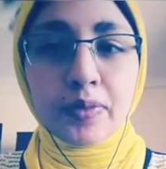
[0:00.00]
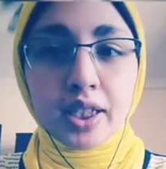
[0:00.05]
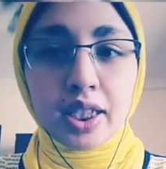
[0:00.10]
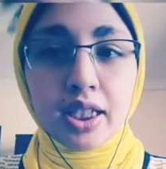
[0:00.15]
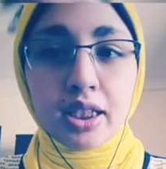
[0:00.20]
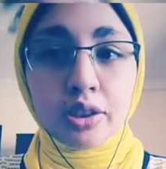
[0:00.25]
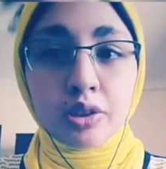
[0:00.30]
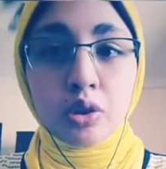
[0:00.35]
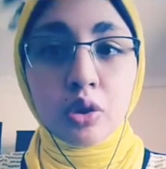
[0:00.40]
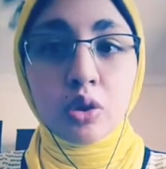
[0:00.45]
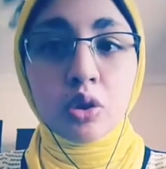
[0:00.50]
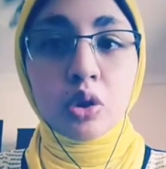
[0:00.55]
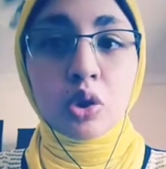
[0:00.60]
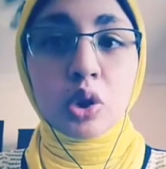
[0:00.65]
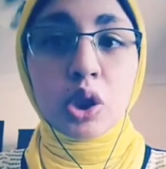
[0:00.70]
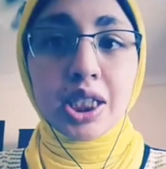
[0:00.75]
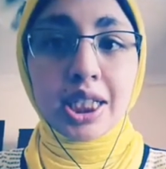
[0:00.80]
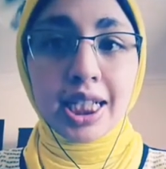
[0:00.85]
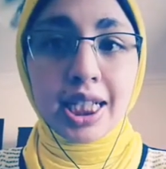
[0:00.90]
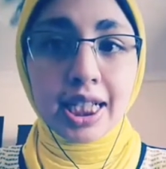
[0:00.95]
It also
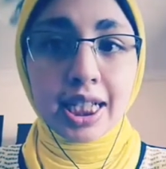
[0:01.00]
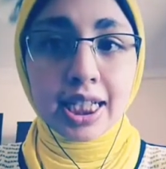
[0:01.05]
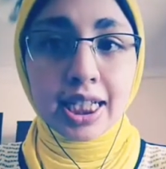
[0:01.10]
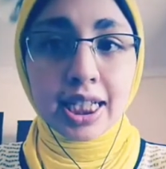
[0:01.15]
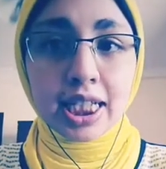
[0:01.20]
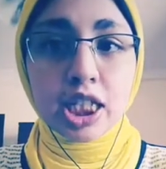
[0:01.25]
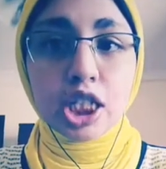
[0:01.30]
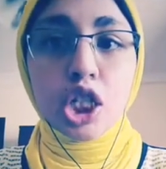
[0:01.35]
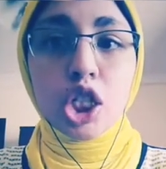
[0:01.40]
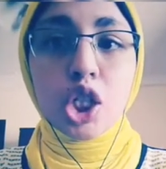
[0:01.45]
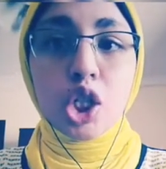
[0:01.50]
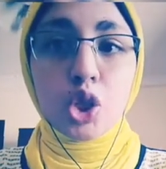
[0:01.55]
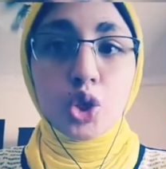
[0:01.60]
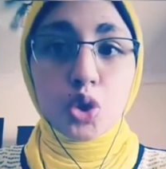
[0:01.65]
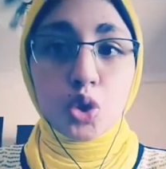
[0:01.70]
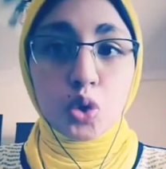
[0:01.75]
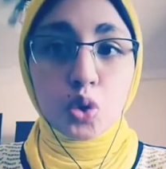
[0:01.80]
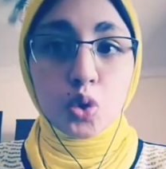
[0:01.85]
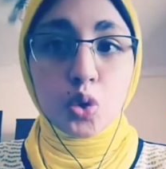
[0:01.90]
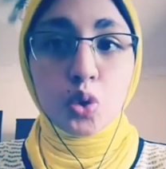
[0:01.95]
can lead
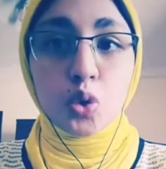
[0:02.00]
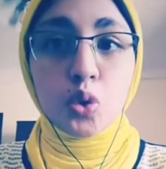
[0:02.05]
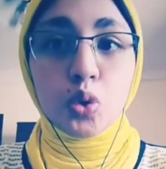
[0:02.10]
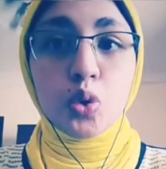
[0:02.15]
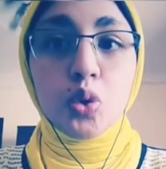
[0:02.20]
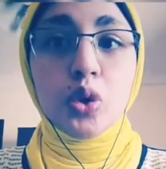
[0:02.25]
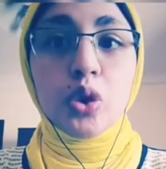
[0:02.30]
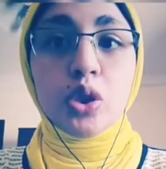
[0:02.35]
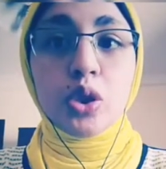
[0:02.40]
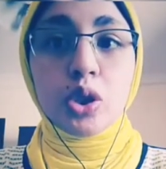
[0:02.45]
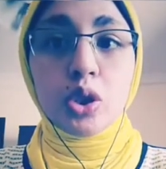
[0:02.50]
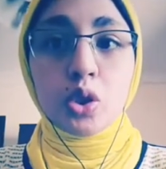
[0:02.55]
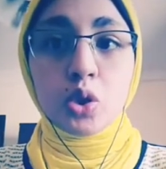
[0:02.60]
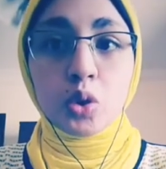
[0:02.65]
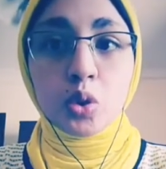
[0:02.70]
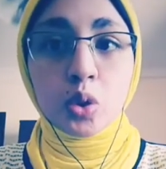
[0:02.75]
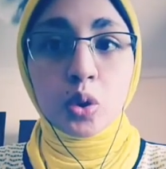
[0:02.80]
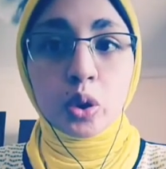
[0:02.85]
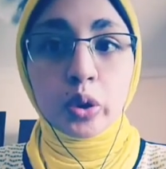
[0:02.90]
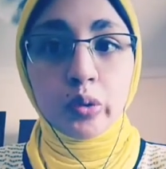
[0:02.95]
to the
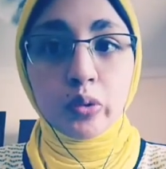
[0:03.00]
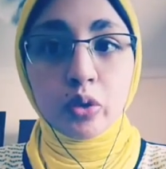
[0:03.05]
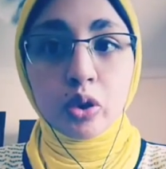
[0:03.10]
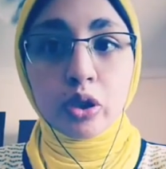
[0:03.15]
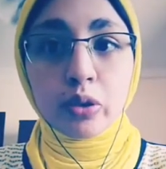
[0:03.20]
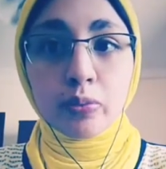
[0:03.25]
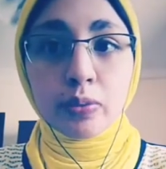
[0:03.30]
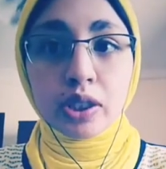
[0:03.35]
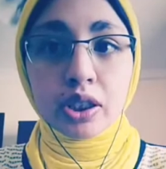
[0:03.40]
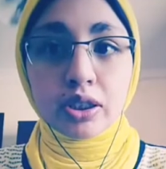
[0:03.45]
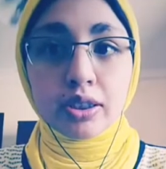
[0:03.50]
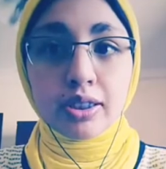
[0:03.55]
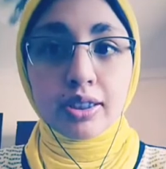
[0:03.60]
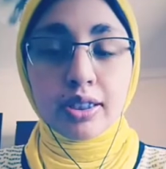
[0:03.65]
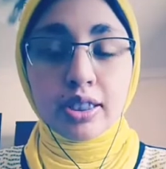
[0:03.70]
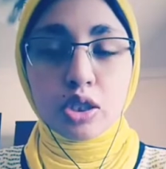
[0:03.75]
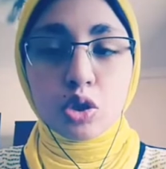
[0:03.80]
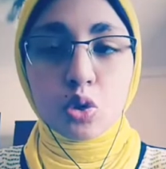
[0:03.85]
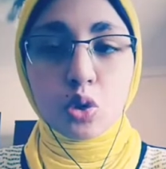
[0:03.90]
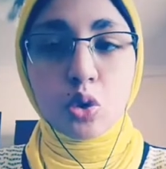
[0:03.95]
neurodevelopmental
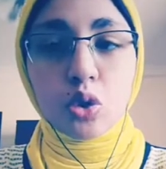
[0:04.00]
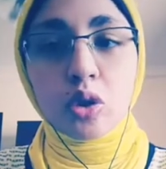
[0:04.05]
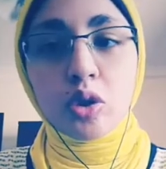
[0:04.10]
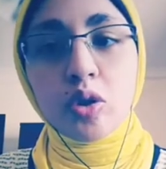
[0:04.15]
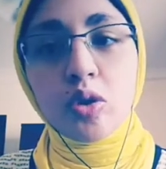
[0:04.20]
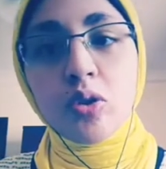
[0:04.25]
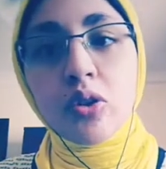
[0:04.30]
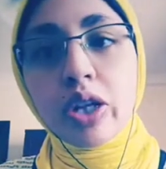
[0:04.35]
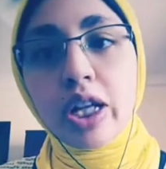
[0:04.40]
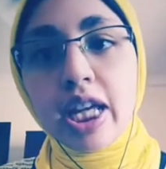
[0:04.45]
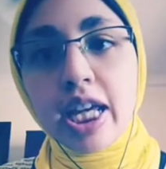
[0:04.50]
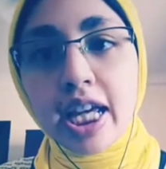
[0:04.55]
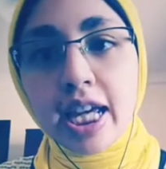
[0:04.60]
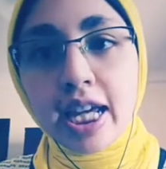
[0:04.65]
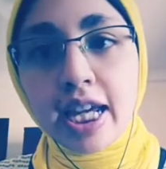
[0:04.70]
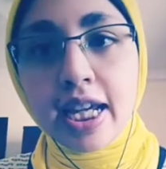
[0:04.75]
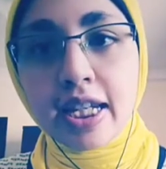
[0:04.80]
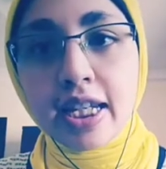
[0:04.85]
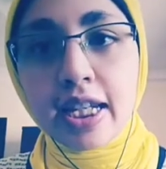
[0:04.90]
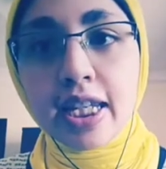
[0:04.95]
disorder,
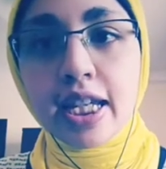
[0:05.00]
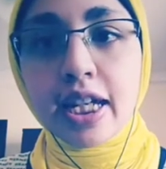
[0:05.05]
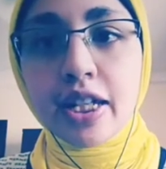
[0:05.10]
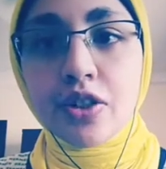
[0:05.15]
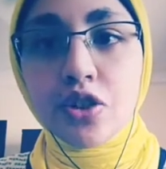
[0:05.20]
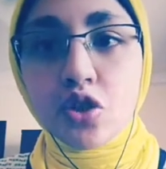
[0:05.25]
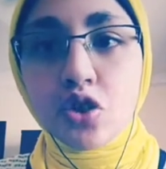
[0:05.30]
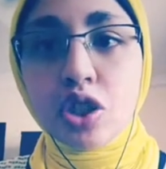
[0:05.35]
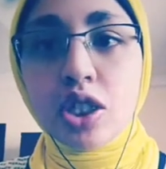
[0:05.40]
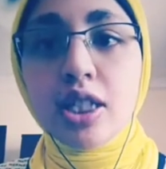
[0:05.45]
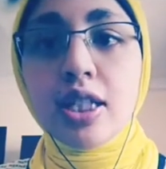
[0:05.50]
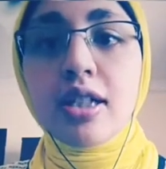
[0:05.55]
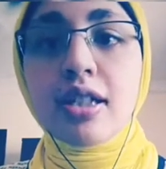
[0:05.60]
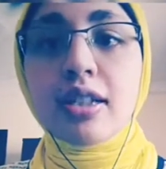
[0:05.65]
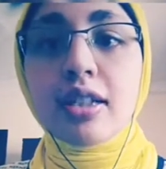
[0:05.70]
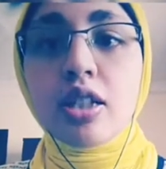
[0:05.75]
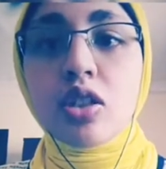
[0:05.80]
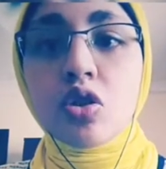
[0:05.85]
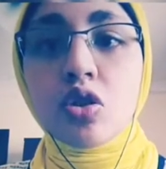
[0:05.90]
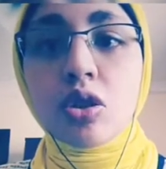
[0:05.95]
ADHD,
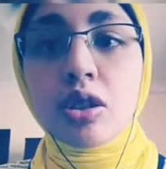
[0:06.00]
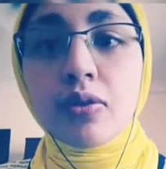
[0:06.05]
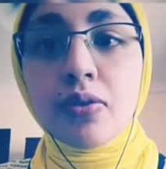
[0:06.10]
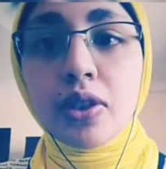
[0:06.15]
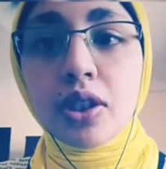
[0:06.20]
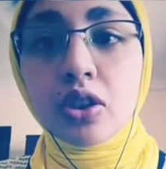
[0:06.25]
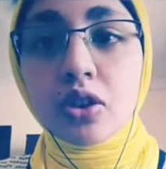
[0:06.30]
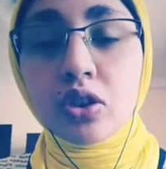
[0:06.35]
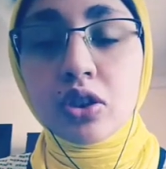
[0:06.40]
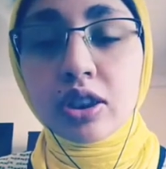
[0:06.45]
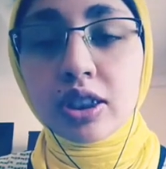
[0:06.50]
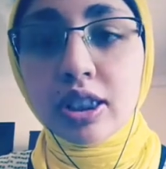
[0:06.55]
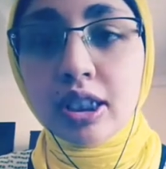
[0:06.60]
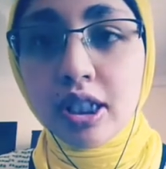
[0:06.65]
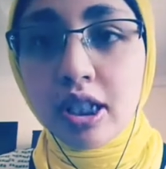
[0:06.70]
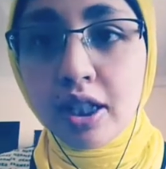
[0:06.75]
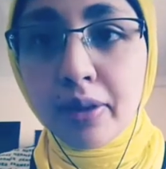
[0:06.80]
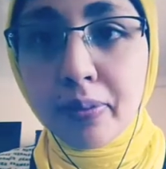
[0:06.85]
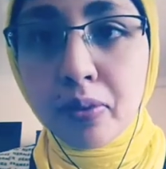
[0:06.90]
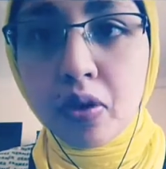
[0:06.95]
attention deficiency
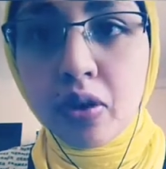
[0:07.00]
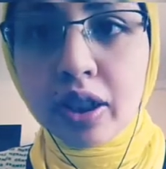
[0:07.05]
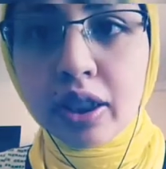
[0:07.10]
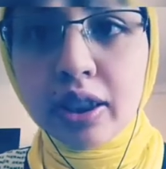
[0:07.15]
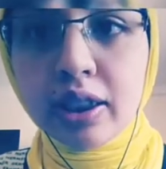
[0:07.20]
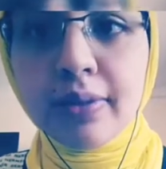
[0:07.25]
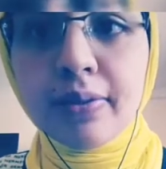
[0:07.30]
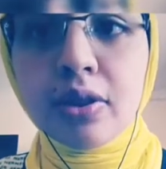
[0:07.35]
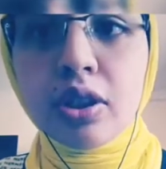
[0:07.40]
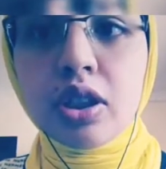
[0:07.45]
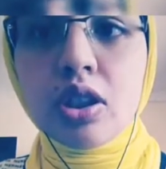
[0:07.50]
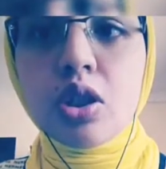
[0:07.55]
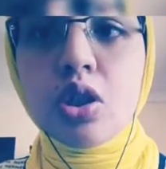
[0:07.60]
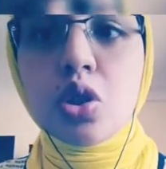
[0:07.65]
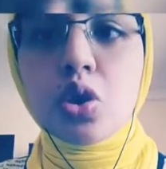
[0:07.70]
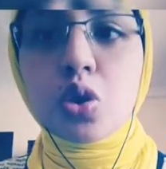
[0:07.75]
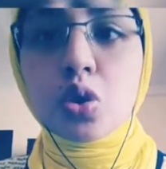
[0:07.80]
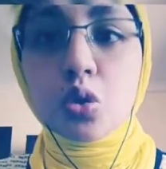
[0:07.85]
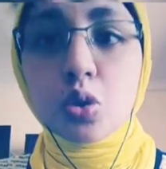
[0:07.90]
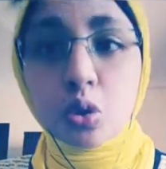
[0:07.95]
hyperactivity
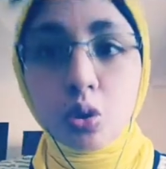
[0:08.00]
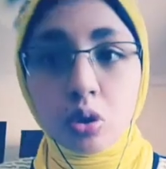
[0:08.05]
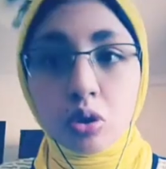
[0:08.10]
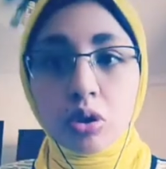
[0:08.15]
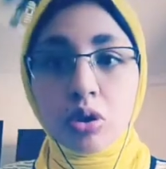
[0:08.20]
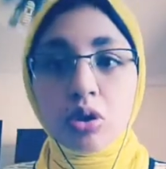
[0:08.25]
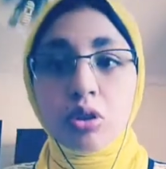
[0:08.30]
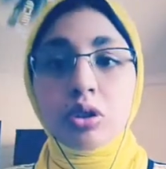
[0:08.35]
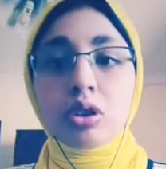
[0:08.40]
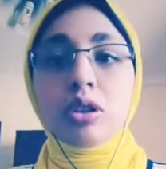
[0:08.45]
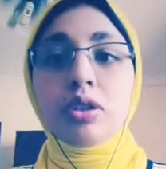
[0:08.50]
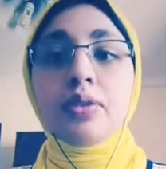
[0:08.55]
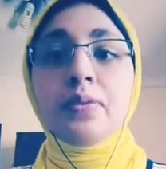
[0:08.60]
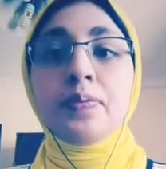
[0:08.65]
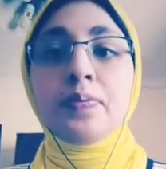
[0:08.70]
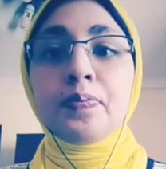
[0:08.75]
disorder.